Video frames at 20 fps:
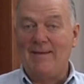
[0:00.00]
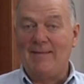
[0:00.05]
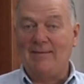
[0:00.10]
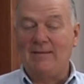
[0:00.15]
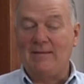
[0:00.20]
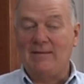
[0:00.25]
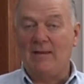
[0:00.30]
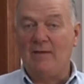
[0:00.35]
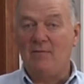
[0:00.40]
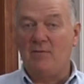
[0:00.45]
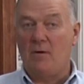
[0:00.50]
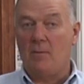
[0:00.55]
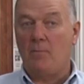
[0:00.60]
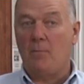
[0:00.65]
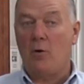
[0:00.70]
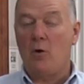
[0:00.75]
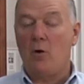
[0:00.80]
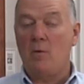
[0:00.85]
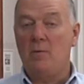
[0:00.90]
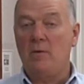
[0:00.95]
that give it a
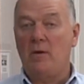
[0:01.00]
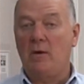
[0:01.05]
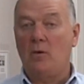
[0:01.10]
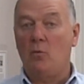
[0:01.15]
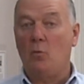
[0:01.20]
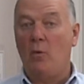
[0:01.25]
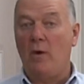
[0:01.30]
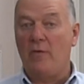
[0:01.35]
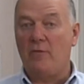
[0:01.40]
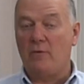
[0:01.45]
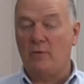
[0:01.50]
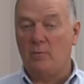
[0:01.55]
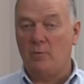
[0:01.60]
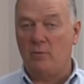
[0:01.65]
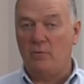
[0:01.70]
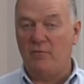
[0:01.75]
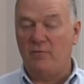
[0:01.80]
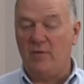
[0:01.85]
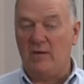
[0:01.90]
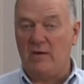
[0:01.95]
permanent
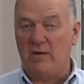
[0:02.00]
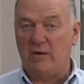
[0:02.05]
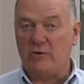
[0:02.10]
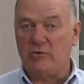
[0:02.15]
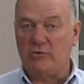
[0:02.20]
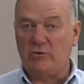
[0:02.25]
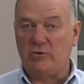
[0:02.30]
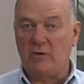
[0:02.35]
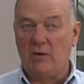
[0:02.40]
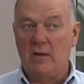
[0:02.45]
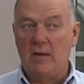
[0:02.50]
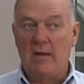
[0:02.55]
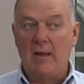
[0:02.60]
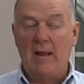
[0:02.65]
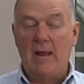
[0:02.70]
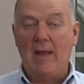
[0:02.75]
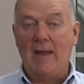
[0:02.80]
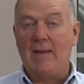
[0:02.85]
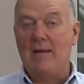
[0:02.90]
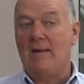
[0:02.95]
weatherable finish
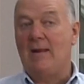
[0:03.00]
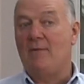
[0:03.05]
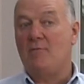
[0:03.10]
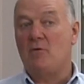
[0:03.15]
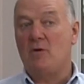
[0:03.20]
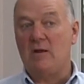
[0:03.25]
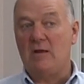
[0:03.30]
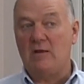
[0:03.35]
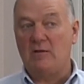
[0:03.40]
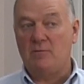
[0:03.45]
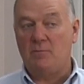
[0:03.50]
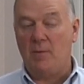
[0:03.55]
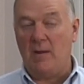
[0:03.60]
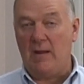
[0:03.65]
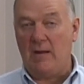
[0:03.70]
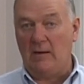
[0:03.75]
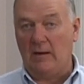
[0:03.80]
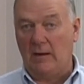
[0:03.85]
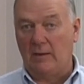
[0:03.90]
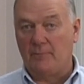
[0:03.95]
and never needs
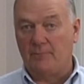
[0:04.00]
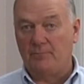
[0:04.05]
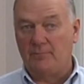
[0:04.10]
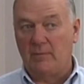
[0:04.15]
painting.